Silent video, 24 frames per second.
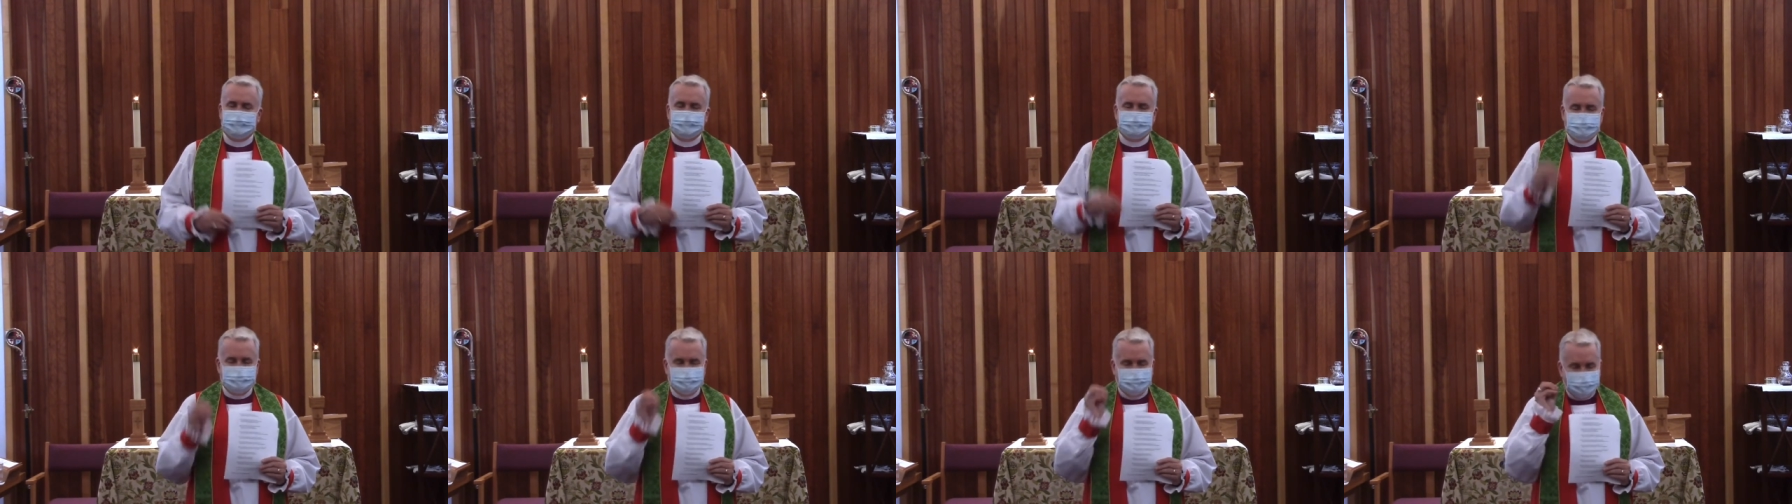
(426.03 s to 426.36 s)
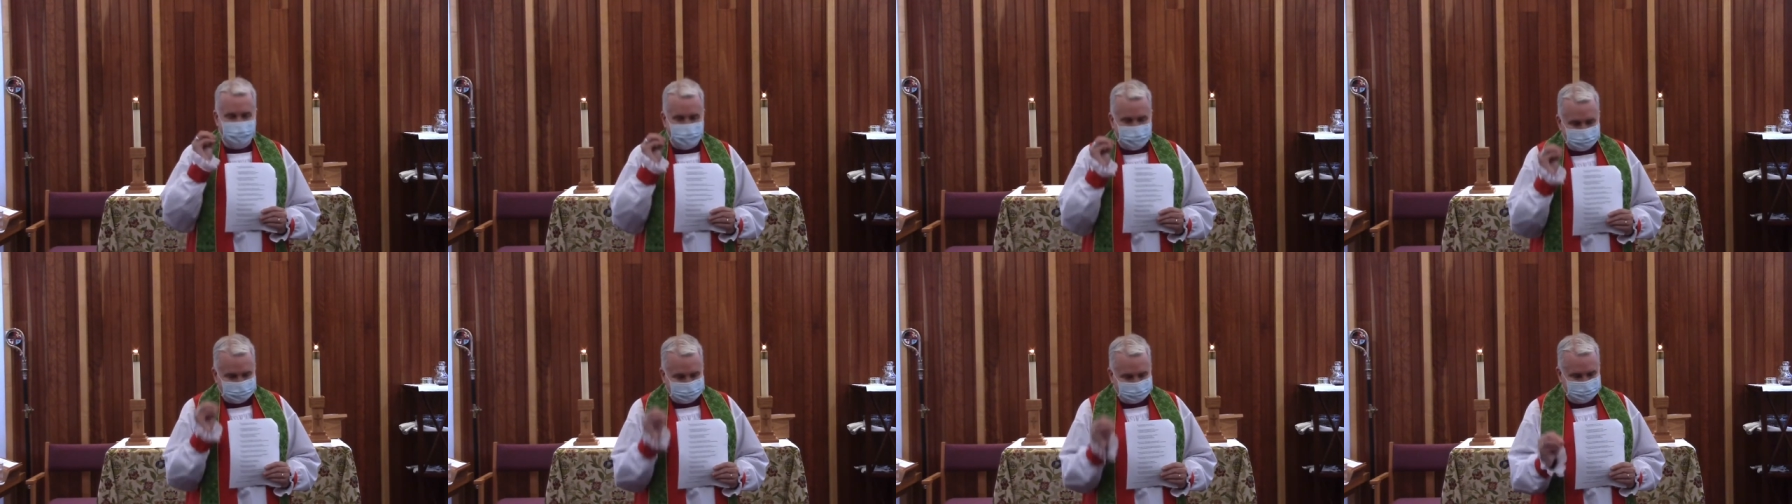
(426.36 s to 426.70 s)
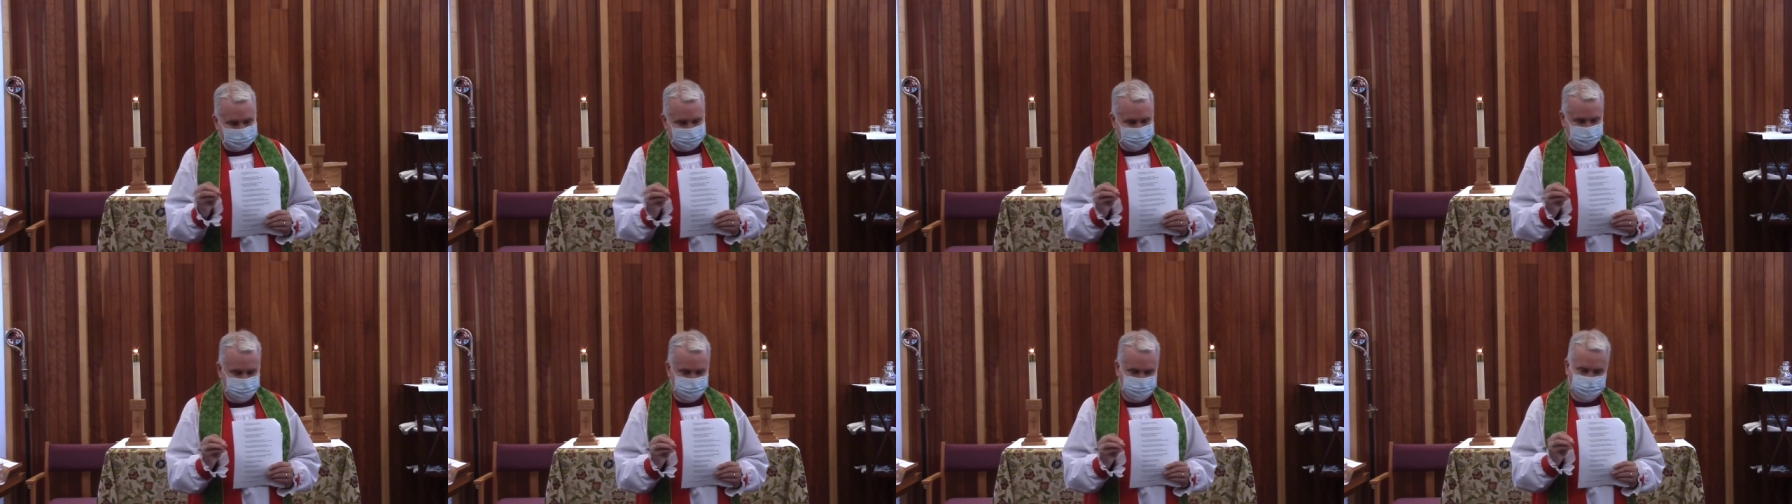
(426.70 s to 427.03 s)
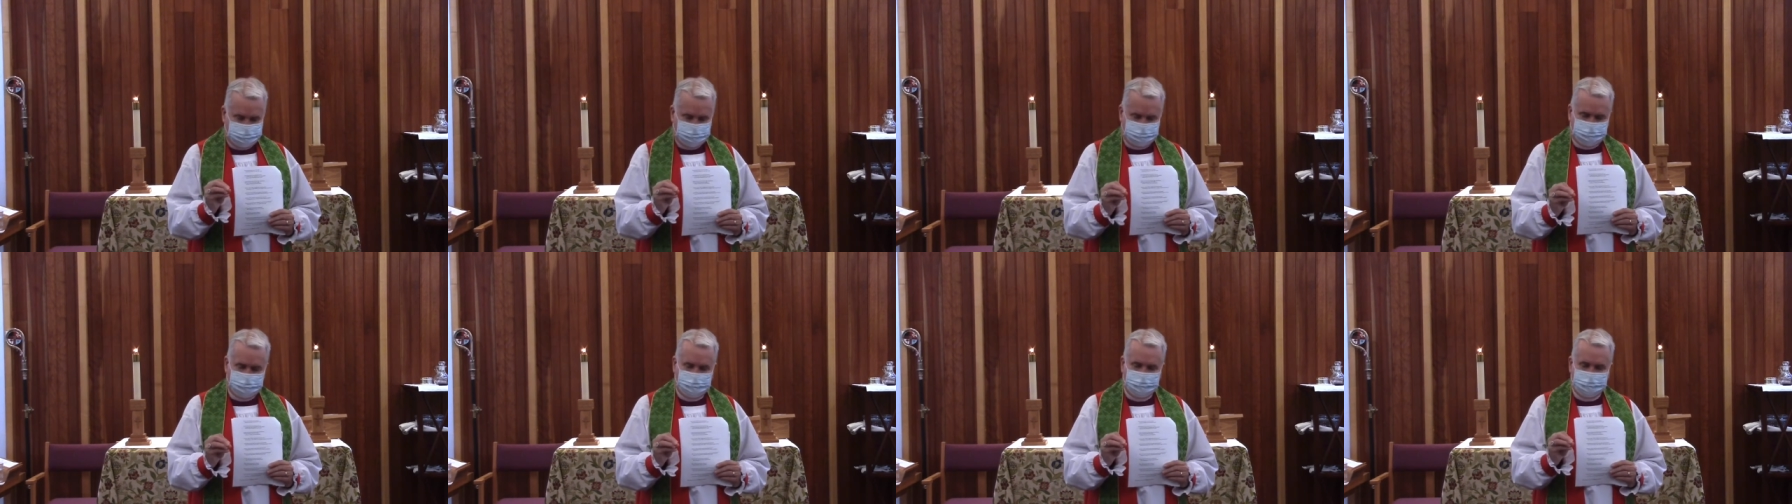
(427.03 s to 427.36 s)
the
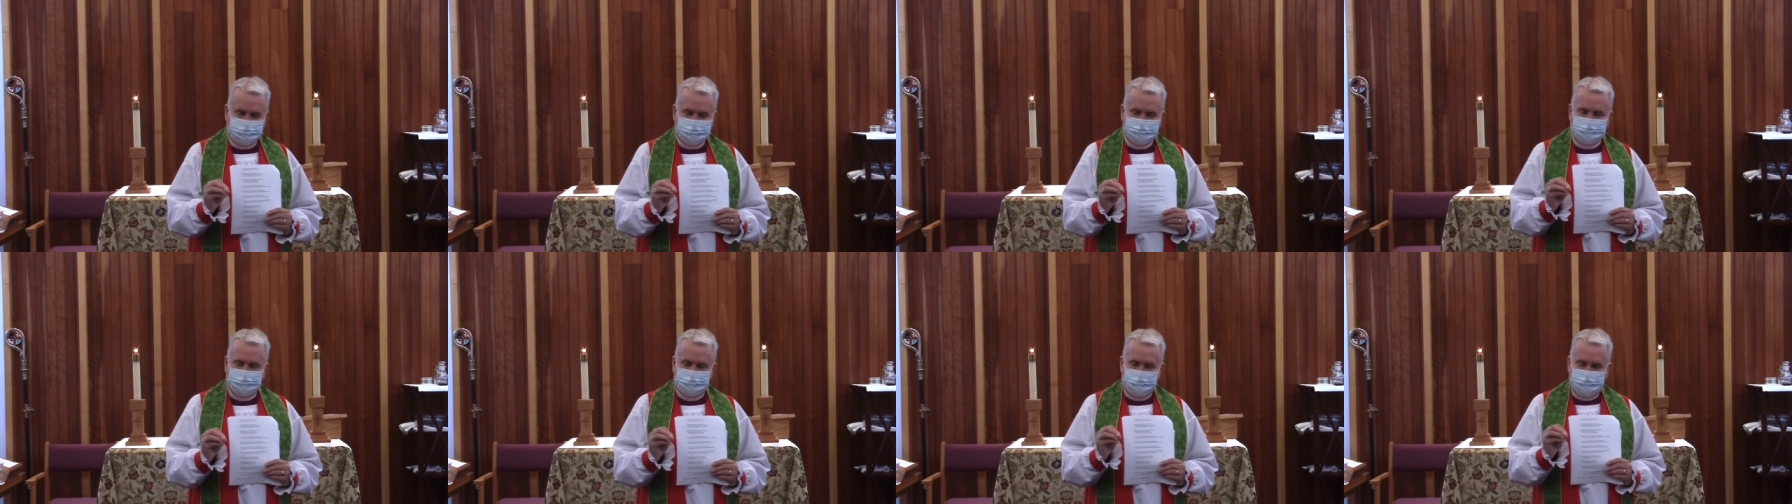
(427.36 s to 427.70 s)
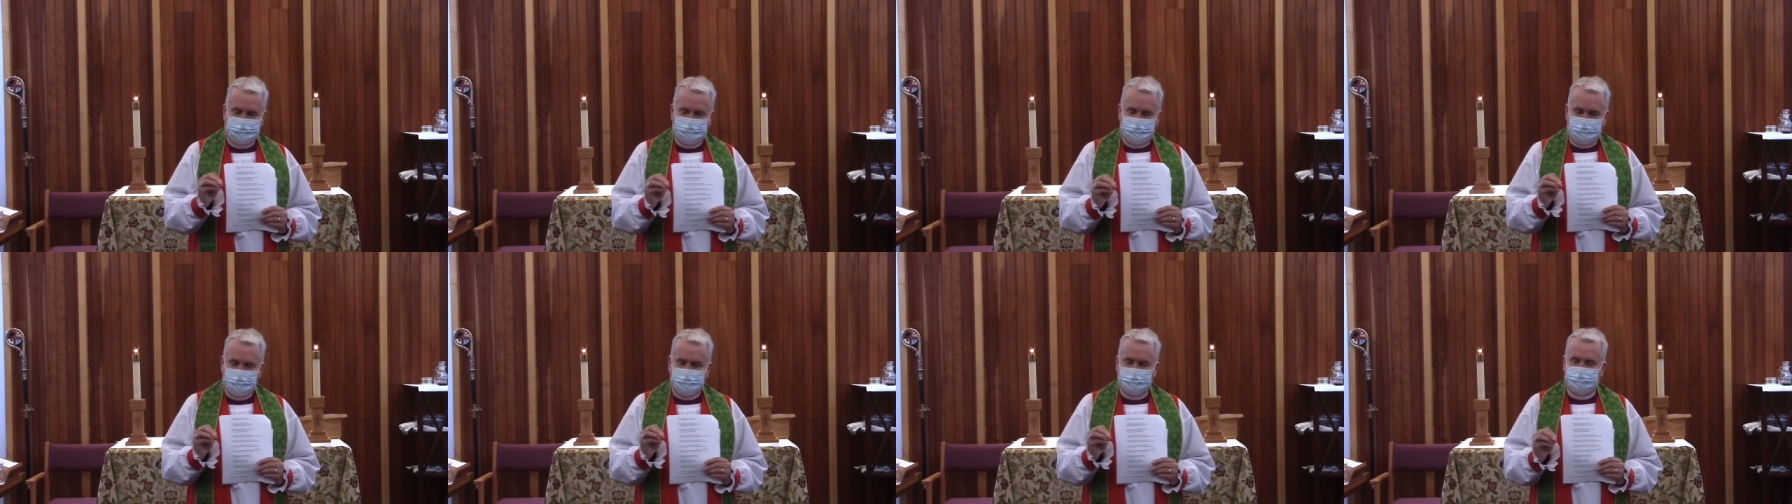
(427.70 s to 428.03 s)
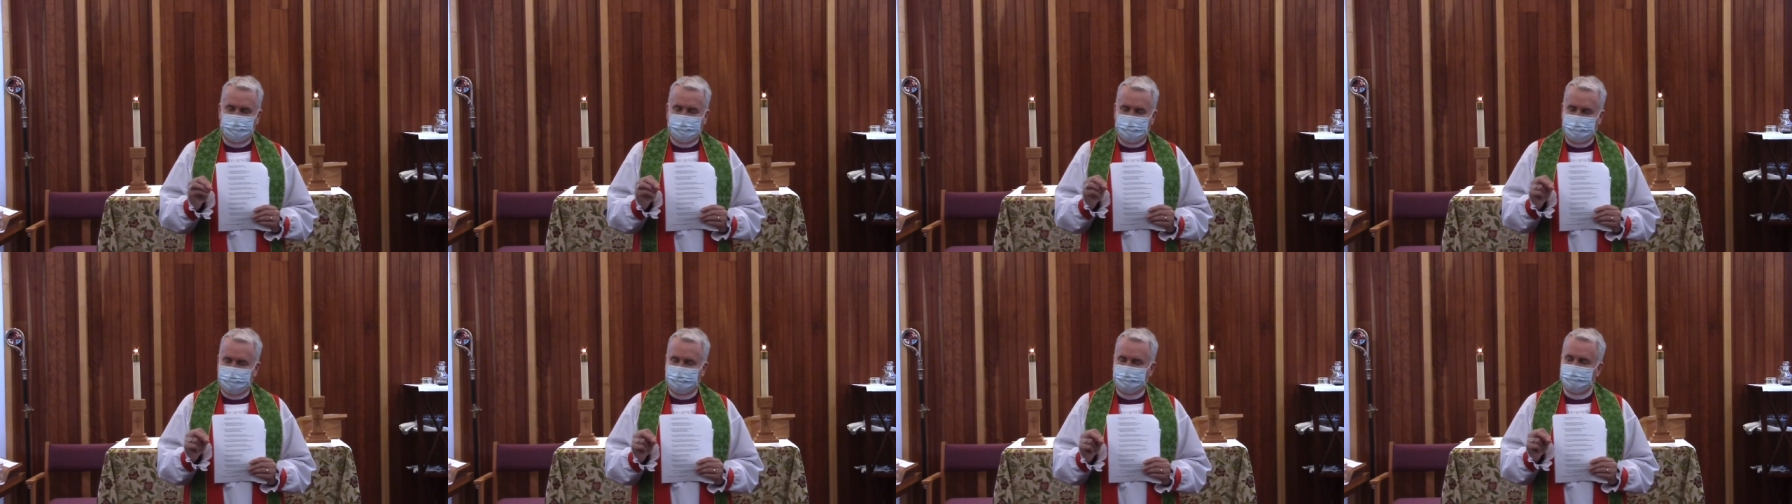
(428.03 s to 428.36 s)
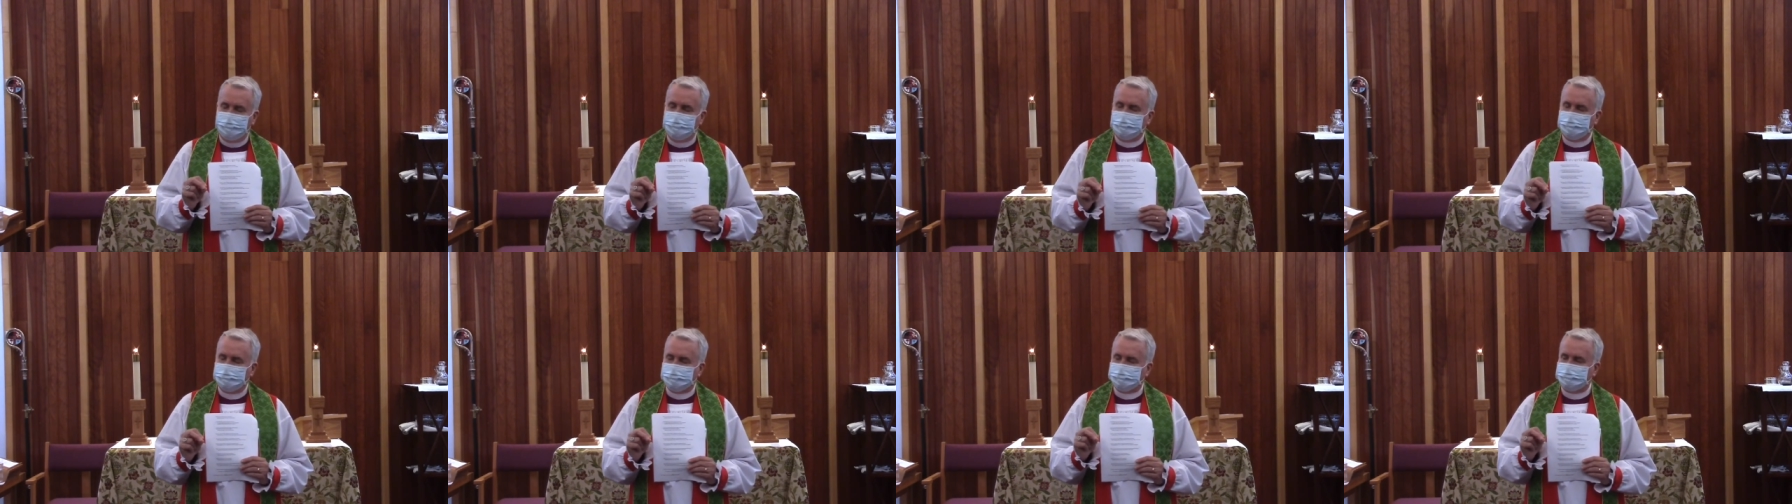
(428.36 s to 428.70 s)
essence of what it
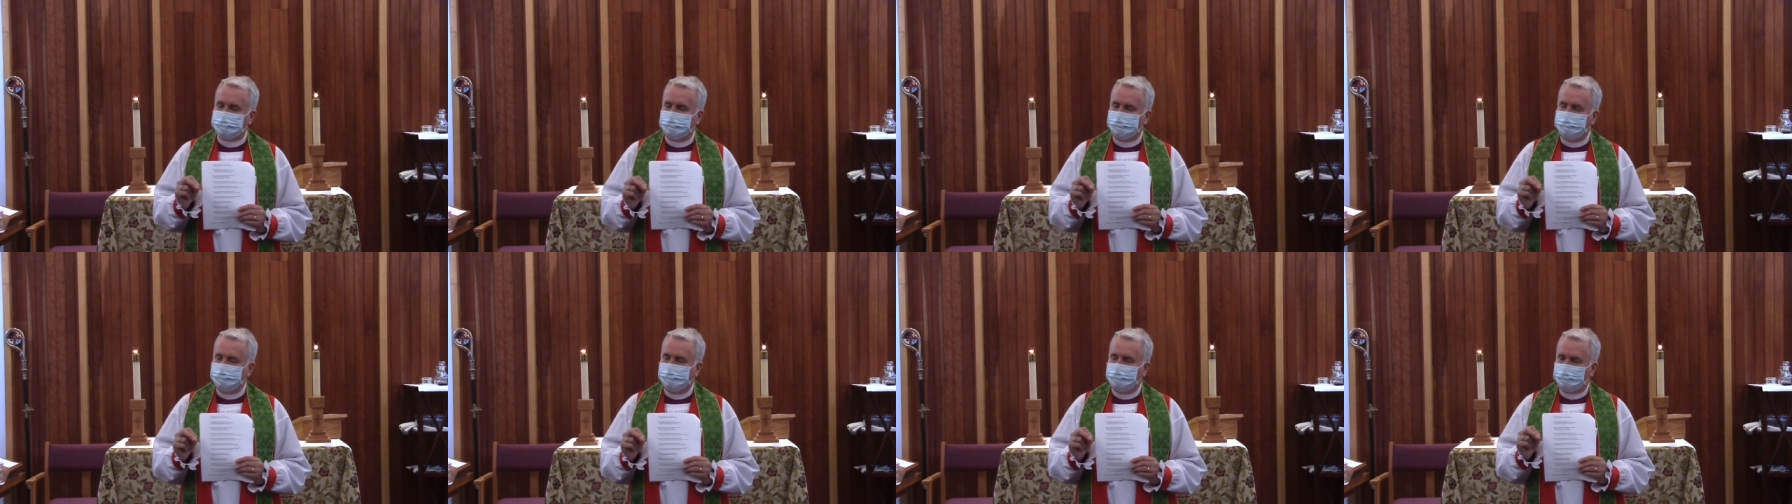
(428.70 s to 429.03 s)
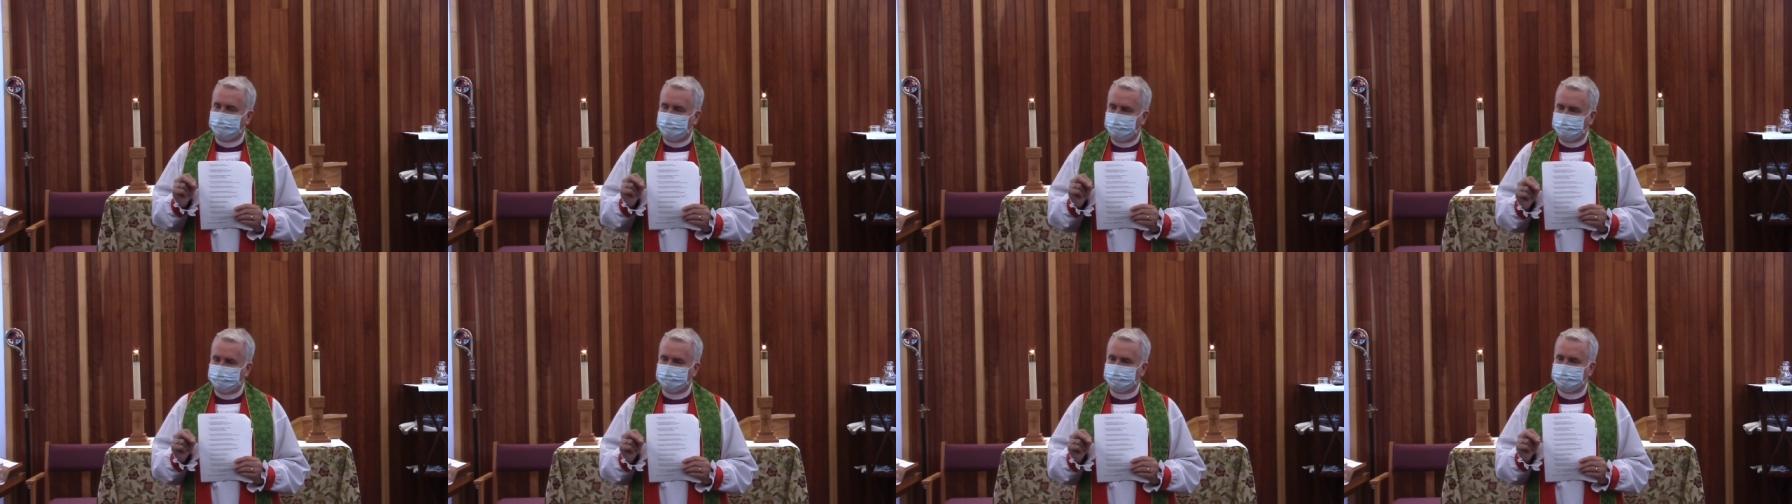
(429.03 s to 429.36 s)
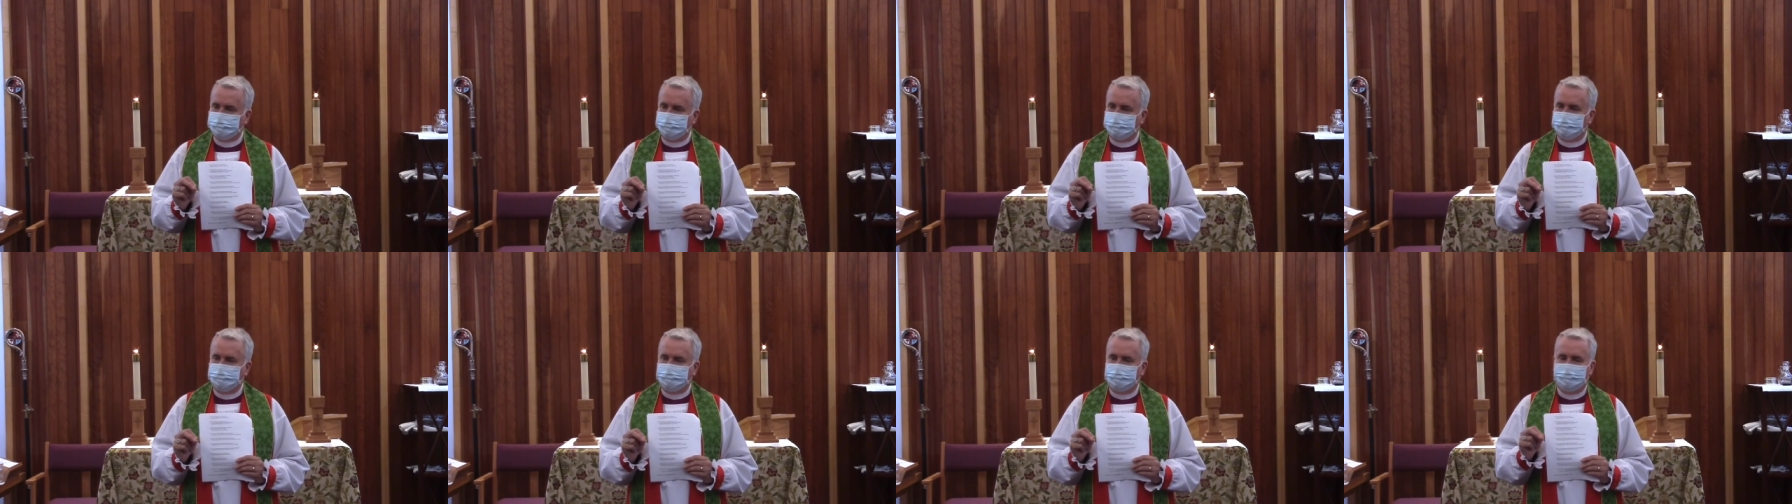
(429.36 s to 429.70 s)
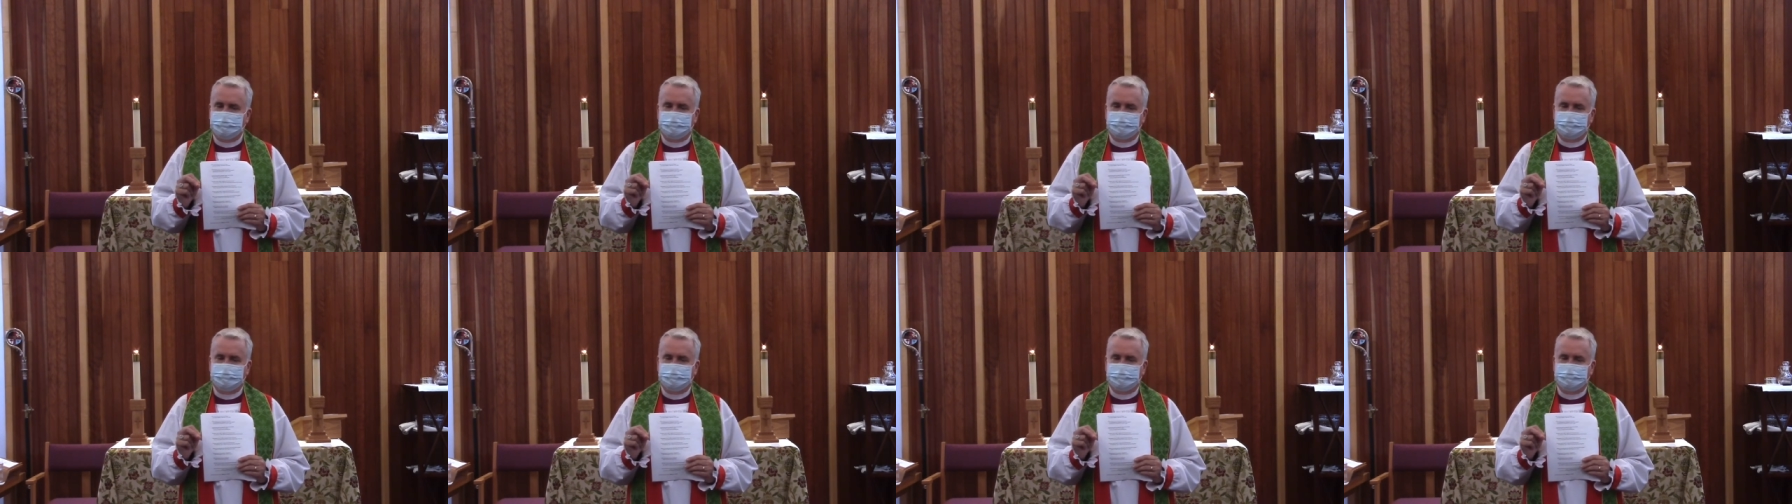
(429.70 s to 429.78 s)
means to be a Christian